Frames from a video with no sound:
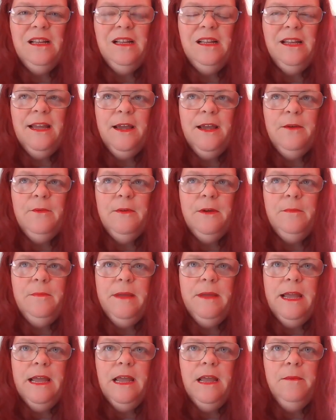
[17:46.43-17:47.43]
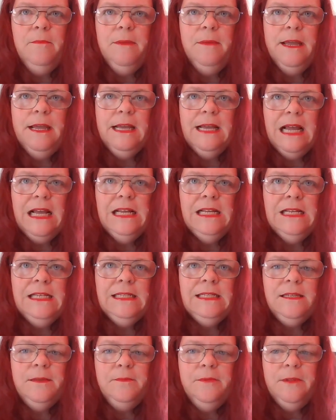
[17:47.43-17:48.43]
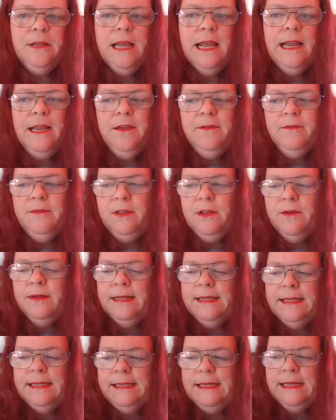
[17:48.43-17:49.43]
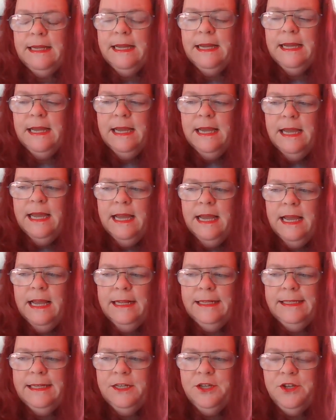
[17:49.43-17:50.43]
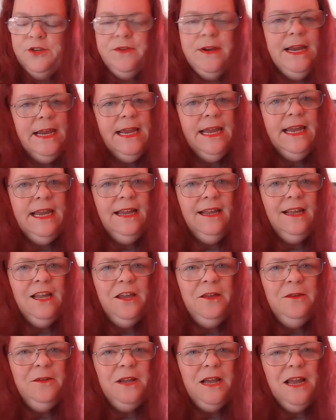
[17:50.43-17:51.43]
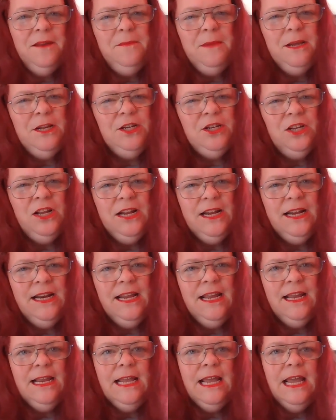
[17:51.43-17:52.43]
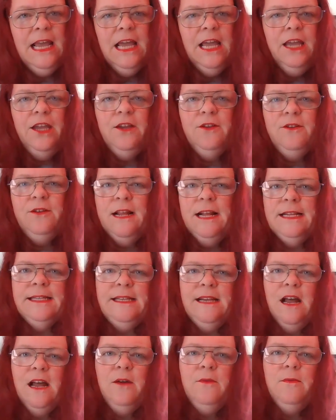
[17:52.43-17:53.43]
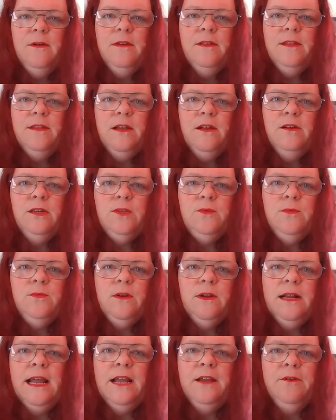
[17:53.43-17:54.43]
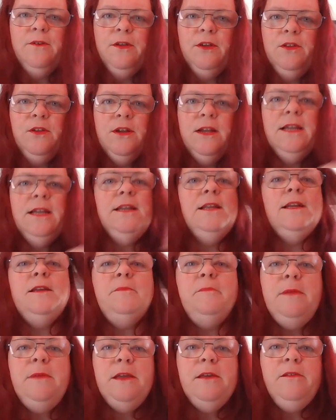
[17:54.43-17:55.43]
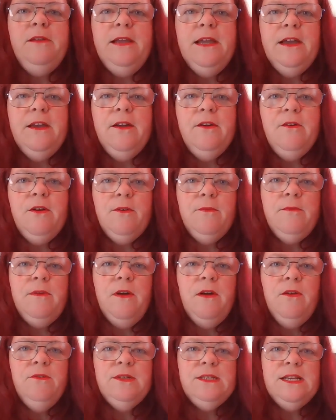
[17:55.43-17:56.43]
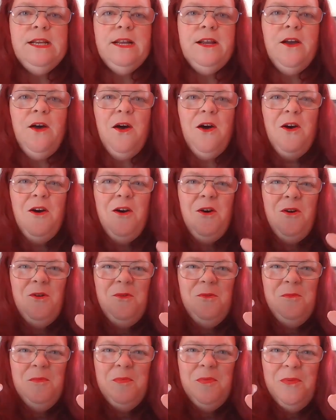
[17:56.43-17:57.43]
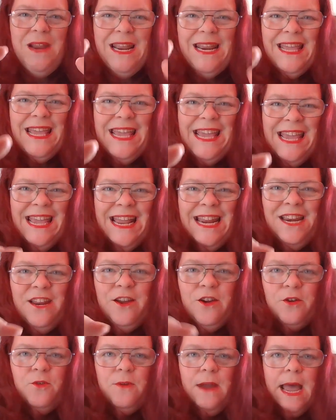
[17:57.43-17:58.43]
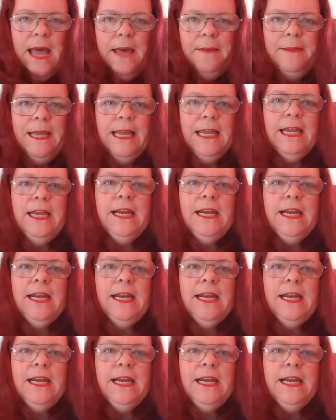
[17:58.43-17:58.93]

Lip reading: it would be because the plant, even though it's intriguing, it kind of makes you look at it. It's not one of those where like you look at a camellia or a rose and you go, oh, pretty, and you're grabbing.